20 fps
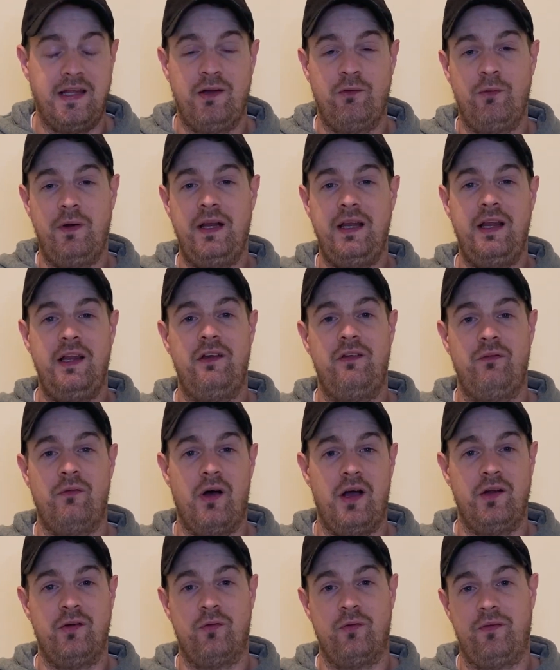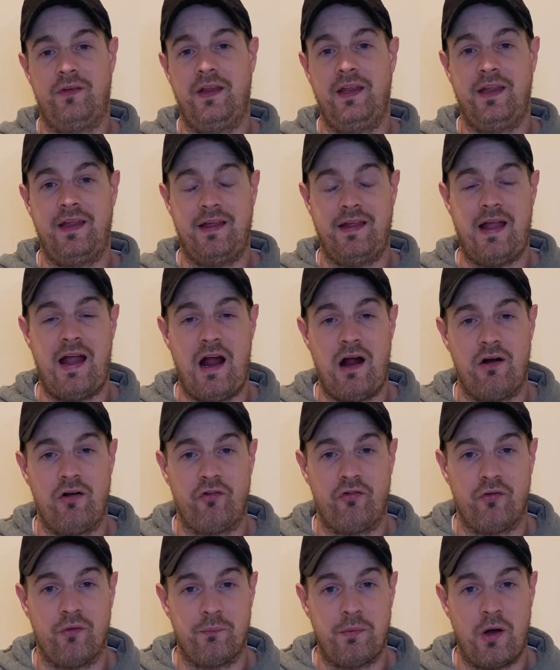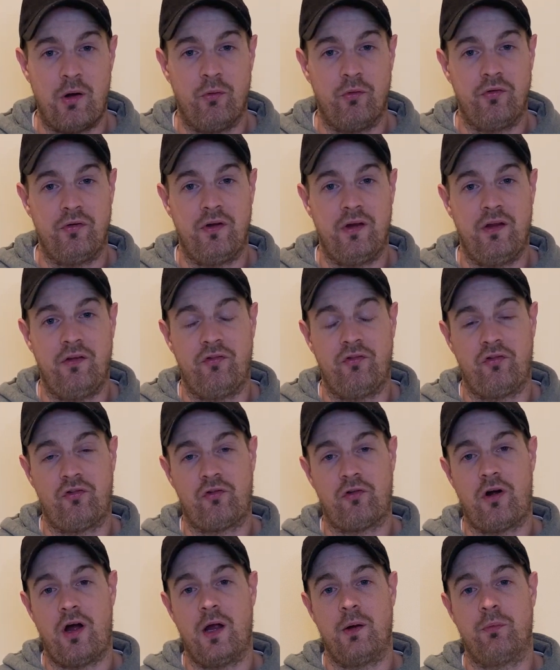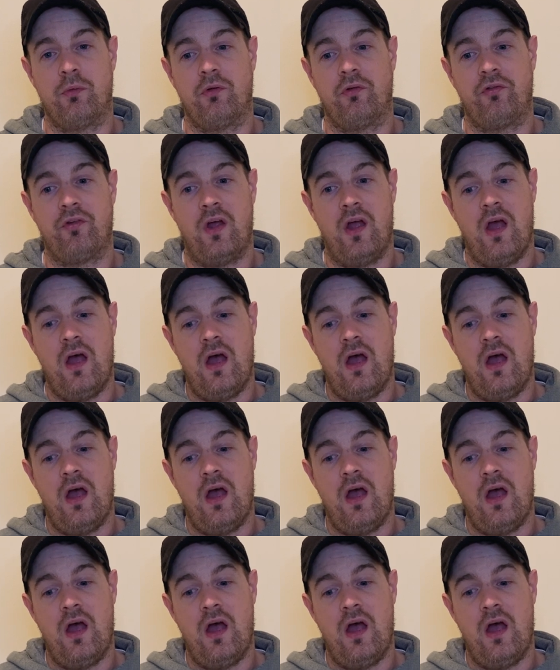He really, I don't think he cares about his subscribers.